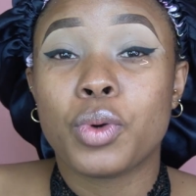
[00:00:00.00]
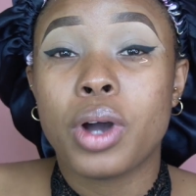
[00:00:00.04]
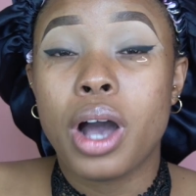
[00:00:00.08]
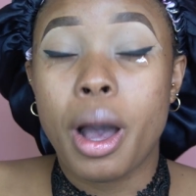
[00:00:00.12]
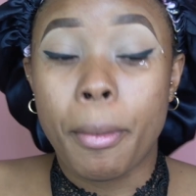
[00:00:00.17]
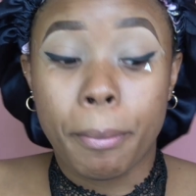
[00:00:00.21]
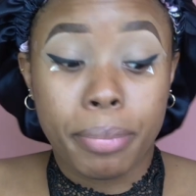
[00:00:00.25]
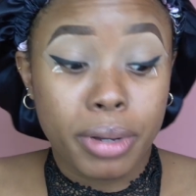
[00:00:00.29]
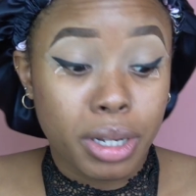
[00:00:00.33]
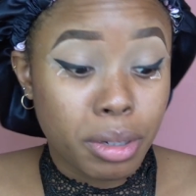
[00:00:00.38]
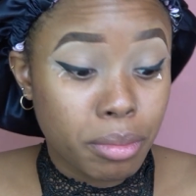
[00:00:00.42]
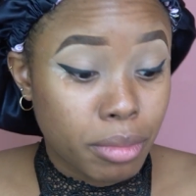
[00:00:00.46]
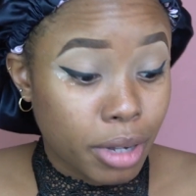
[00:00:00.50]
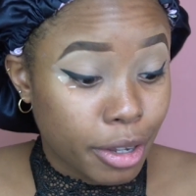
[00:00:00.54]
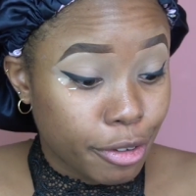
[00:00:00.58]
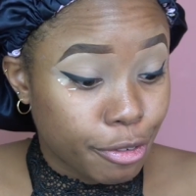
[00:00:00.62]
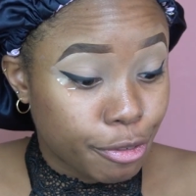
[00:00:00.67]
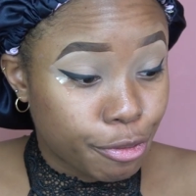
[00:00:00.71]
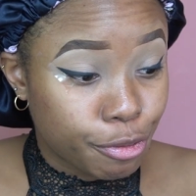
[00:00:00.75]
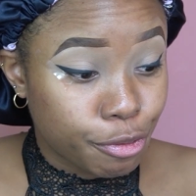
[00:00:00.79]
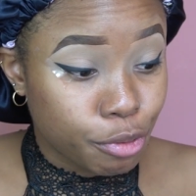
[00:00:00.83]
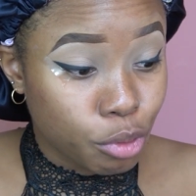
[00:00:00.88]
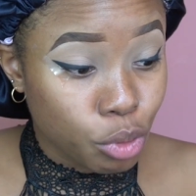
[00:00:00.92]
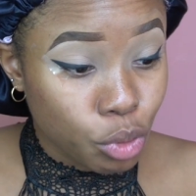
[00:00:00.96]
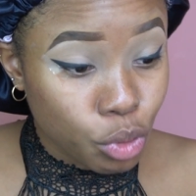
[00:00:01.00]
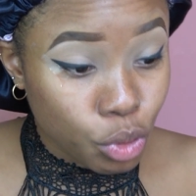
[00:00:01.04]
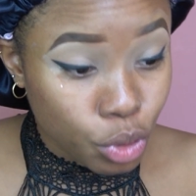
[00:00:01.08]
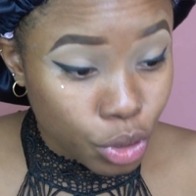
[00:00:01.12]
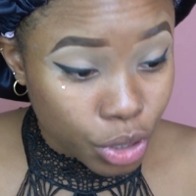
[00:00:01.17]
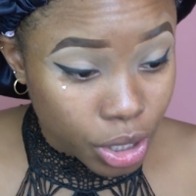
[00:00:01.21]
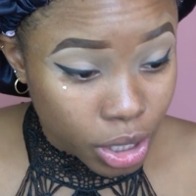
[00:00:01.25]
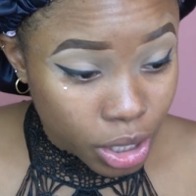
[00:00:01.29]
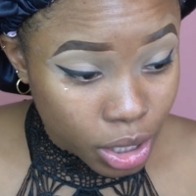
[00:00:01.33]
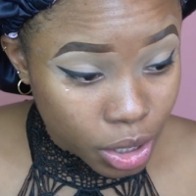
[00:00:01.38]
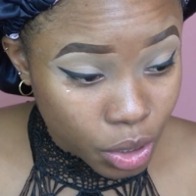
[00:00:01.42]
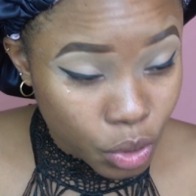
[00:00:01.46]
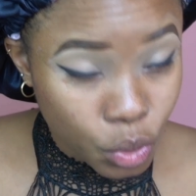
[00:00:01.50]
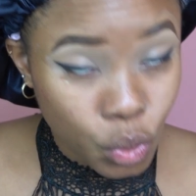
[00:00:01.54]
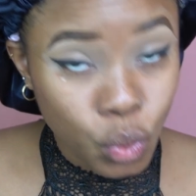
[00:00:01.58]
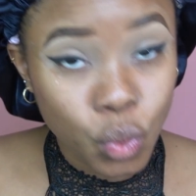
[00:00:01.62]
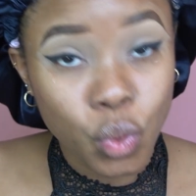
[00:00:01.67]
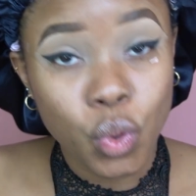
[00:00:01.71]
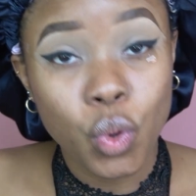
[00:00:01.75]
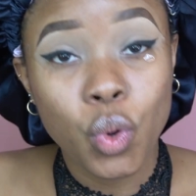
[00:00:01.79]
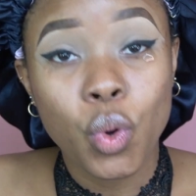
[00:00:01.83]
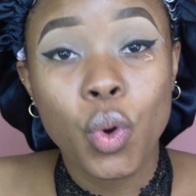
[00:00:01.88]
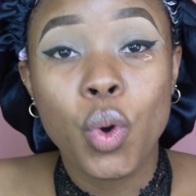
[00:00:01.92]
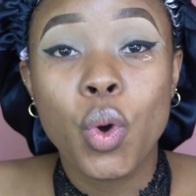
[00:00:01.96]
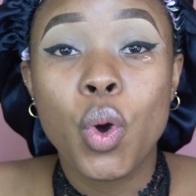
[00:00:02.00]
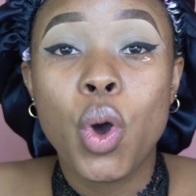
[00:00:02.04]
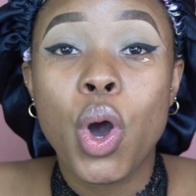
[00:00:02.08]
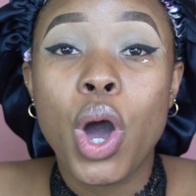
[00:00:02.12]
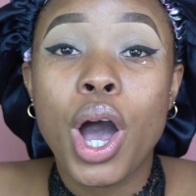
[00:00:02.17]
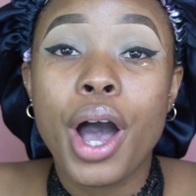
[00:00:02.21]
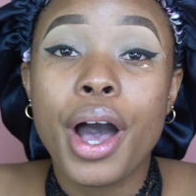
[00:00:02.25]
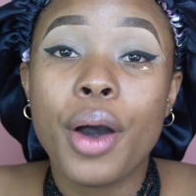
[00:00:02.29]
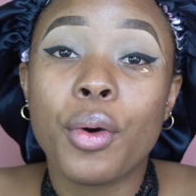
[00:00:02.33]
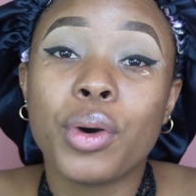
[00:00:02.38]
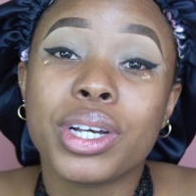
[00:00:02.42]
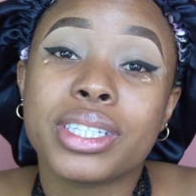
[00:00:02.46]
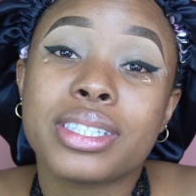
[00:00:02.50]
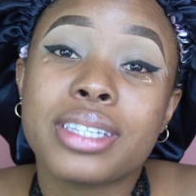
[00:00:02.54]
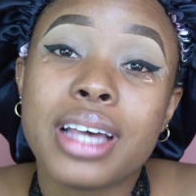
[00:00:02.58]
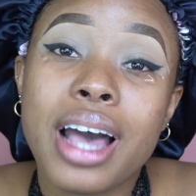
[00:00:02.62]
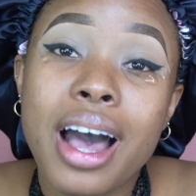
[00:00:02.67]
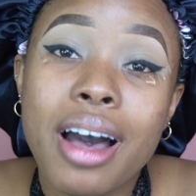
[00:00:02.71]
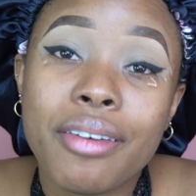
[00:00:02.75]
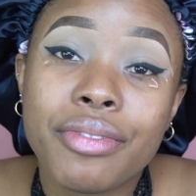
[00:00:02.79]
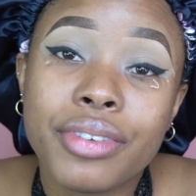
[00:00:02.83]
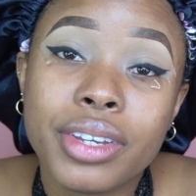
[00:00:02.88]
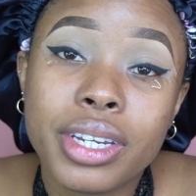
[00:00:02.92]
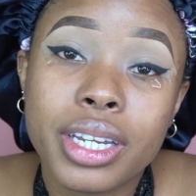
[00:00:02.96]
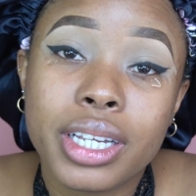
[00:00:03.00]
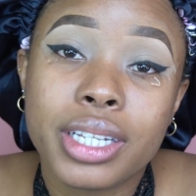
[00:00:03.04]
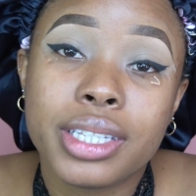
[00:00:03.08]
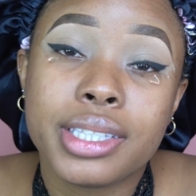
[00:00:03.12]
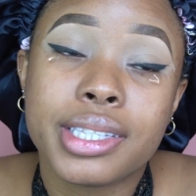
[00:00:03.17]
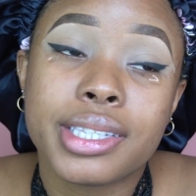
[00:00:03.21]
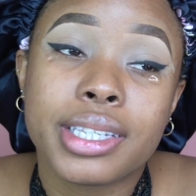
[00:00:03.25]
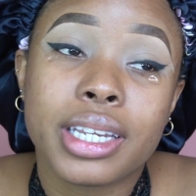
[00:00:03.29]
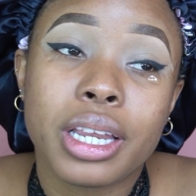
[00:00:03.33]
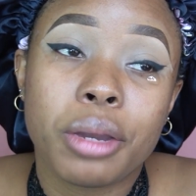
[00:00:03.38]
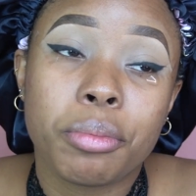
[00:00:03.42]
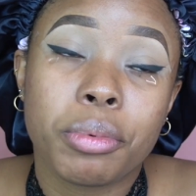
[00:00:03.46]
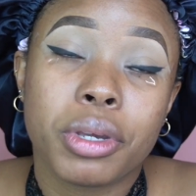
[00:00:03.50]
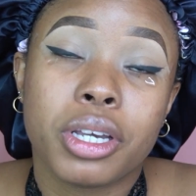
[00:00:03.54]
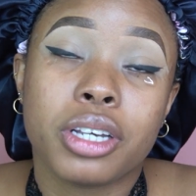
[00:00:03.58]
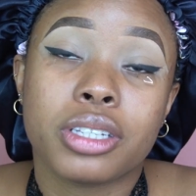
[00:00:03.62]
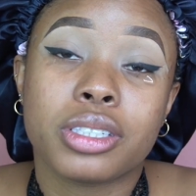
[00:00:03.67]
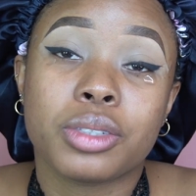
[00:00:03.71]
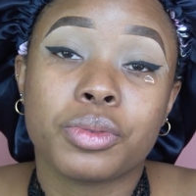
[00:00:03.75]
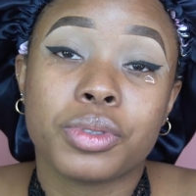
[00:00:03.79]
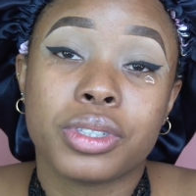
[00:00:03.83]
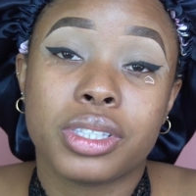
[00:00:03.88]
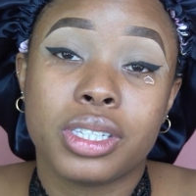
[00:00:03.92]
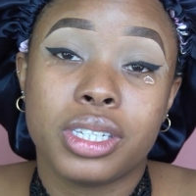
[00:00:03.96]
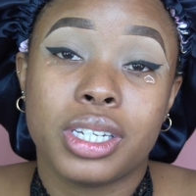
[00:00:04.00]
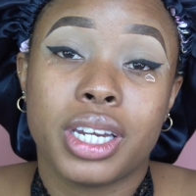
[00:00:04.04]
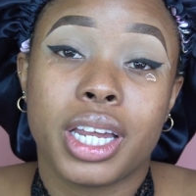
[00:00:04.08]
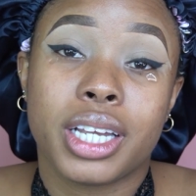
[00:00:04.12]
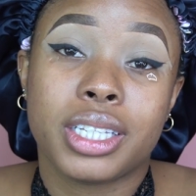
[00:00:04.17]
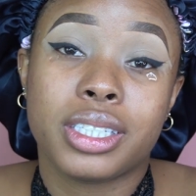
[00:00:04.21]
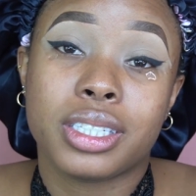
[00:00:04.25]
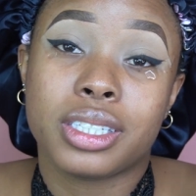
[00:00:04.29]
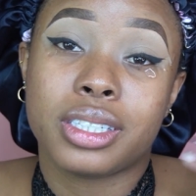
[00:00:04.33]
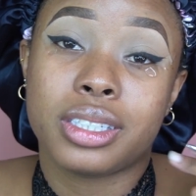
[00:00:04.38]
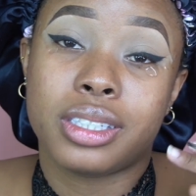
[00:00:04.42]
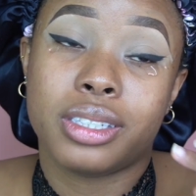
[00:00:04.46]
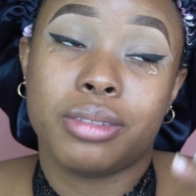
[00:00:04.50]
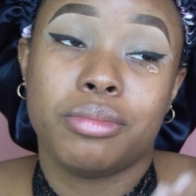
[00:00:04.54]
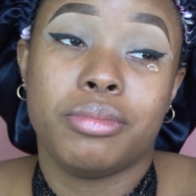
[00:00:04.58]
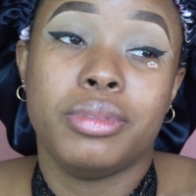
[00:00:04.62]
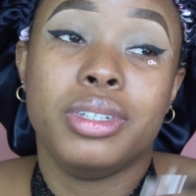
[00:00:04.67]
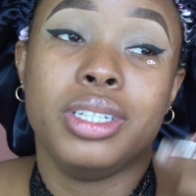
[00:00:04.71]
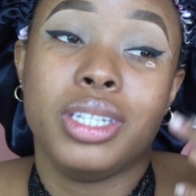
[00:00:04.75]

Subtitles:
happened my phone was having internet because it was connected to my